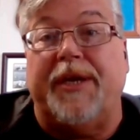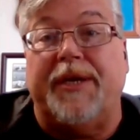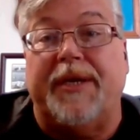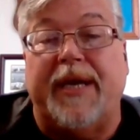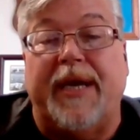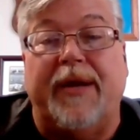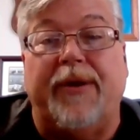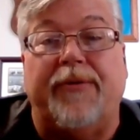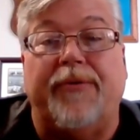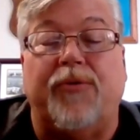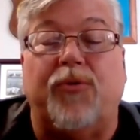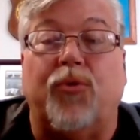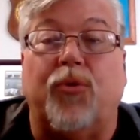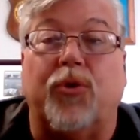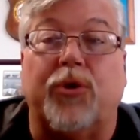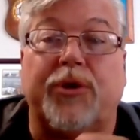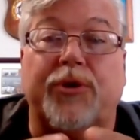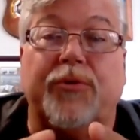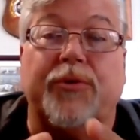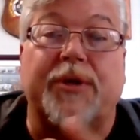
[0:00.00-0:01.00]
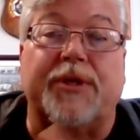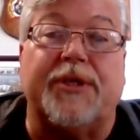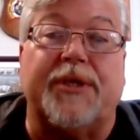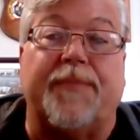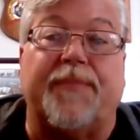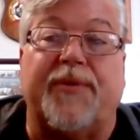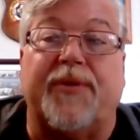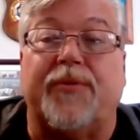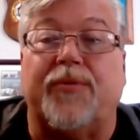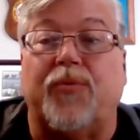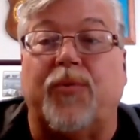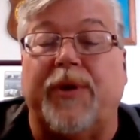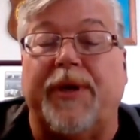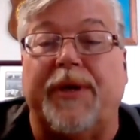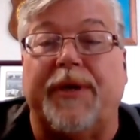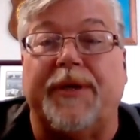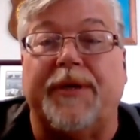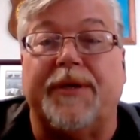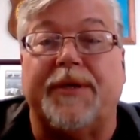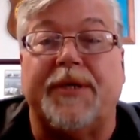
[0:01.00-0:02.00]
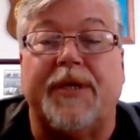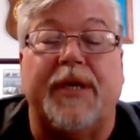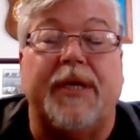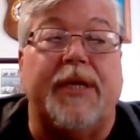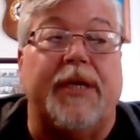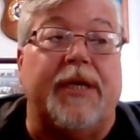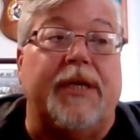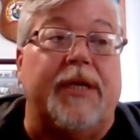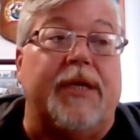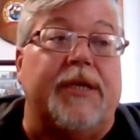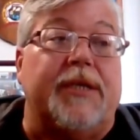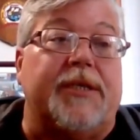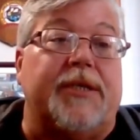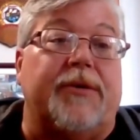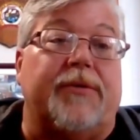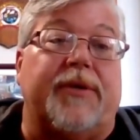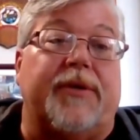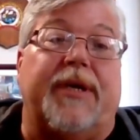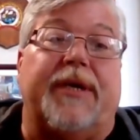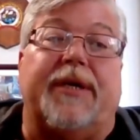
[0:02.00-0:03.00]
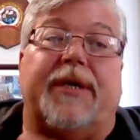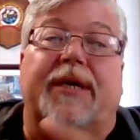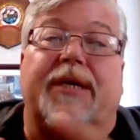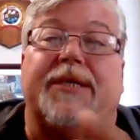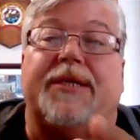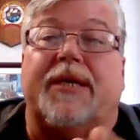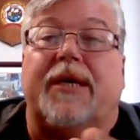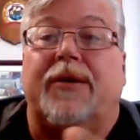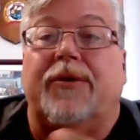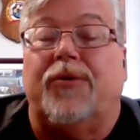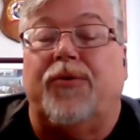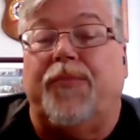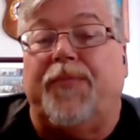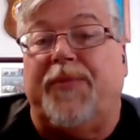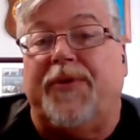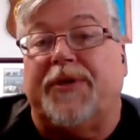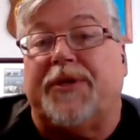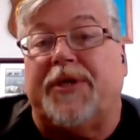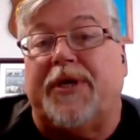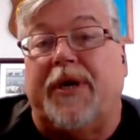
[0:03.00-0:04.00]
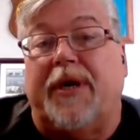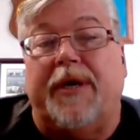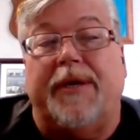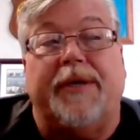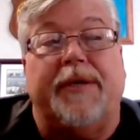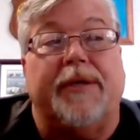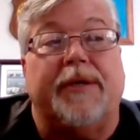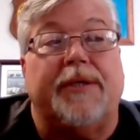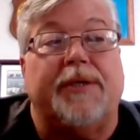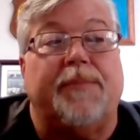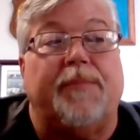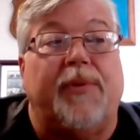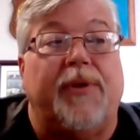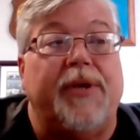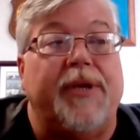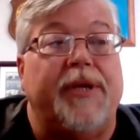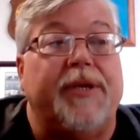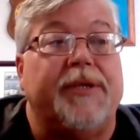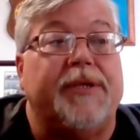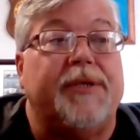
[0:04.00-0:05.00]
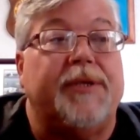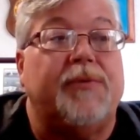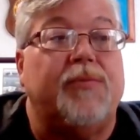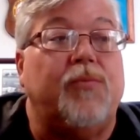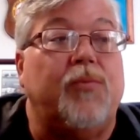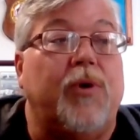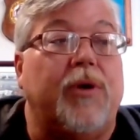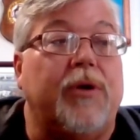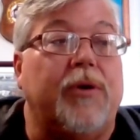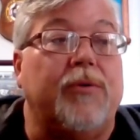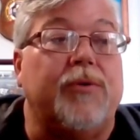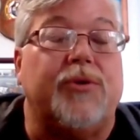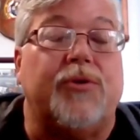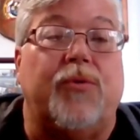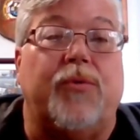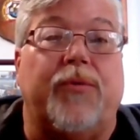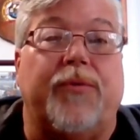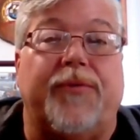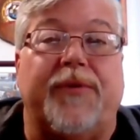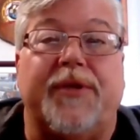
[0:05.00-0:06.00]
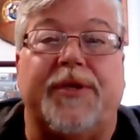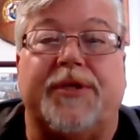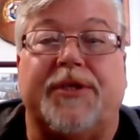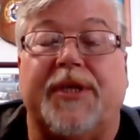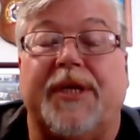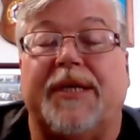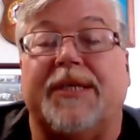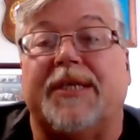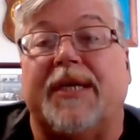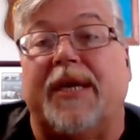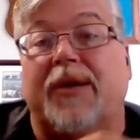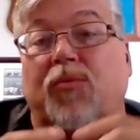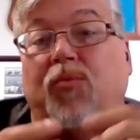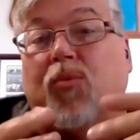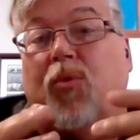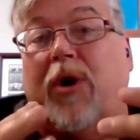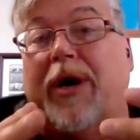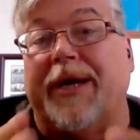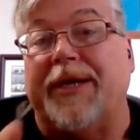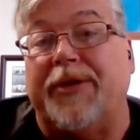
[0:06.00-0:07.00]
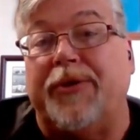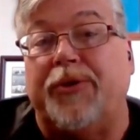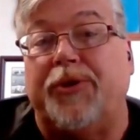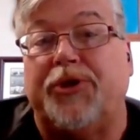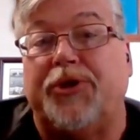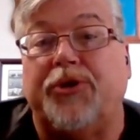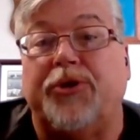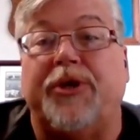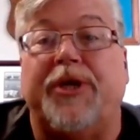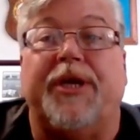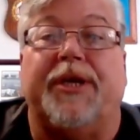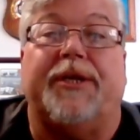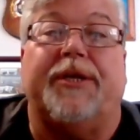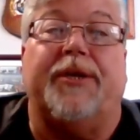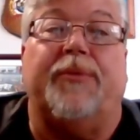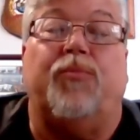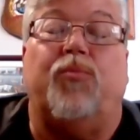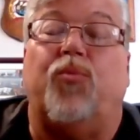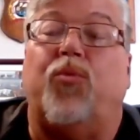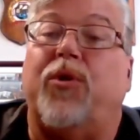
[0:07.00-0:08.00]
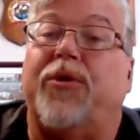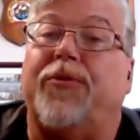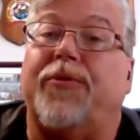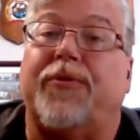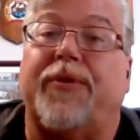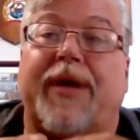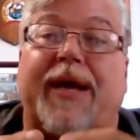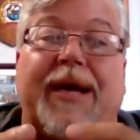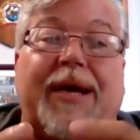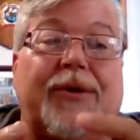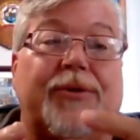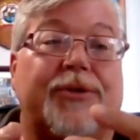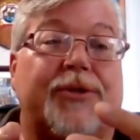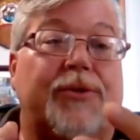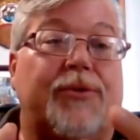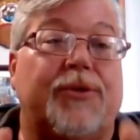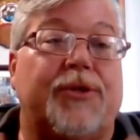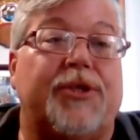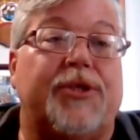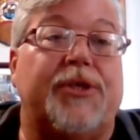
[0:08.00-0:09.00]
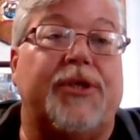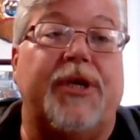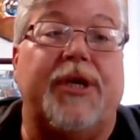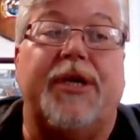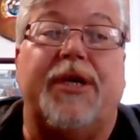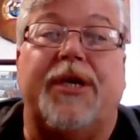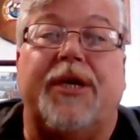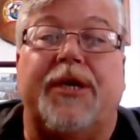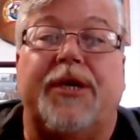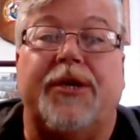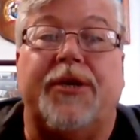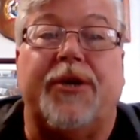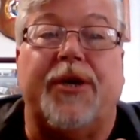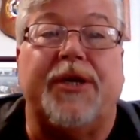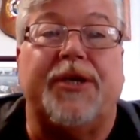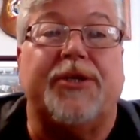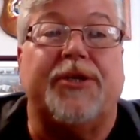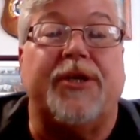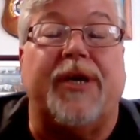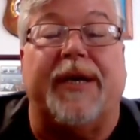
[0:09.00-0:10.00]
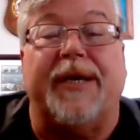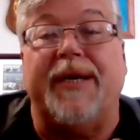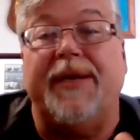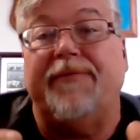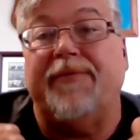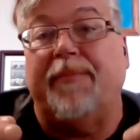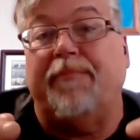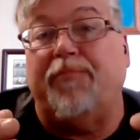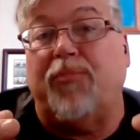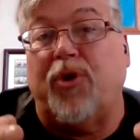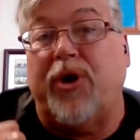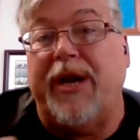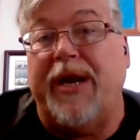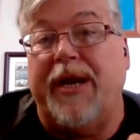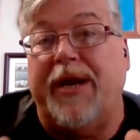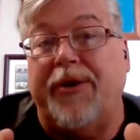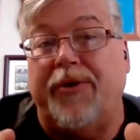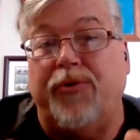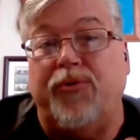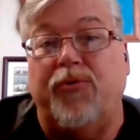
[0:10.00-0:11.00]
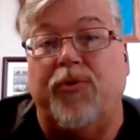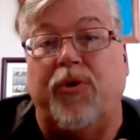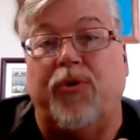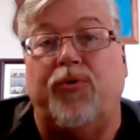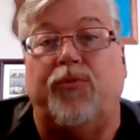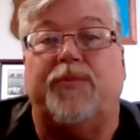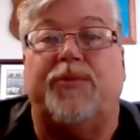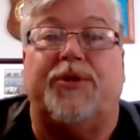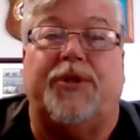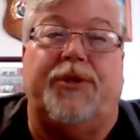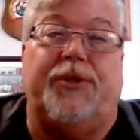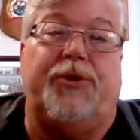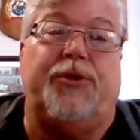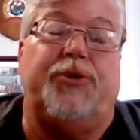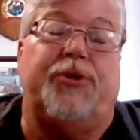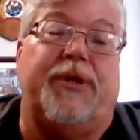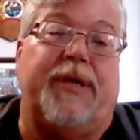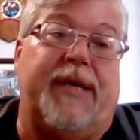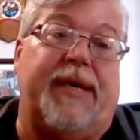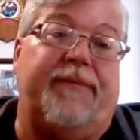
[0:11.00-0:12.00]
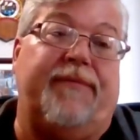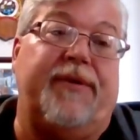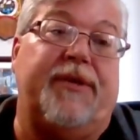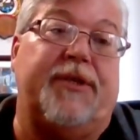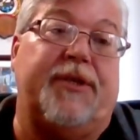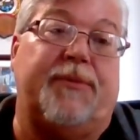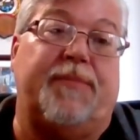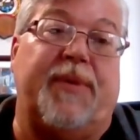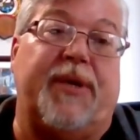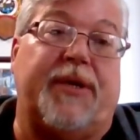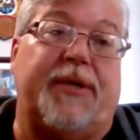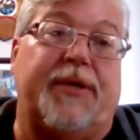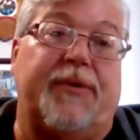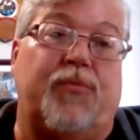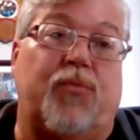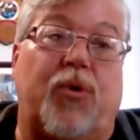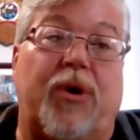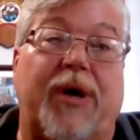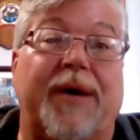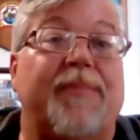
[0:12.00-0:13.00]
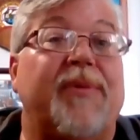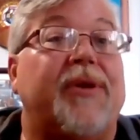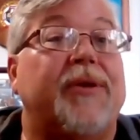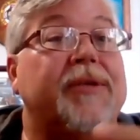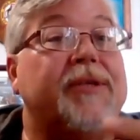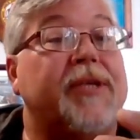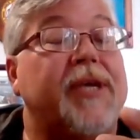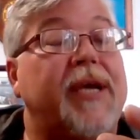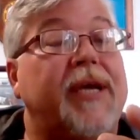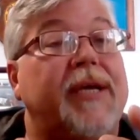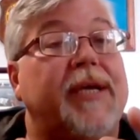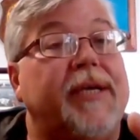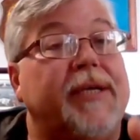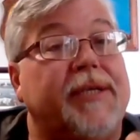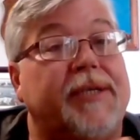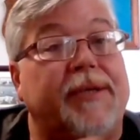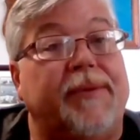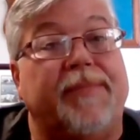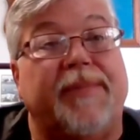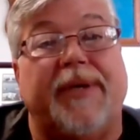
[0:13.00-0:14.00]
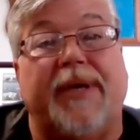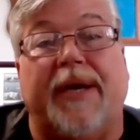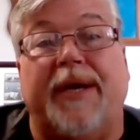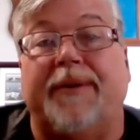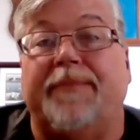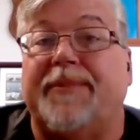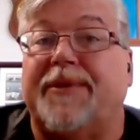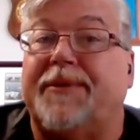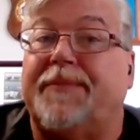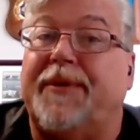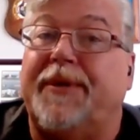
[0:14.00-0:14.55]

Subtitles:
down or to accept it the way it is. So again, guys, I hope this kind of explains what goes on with these things and why you should get them. Whether the house looks nice or not, even brand new homes, you should have it inspected. Why? Because sometimes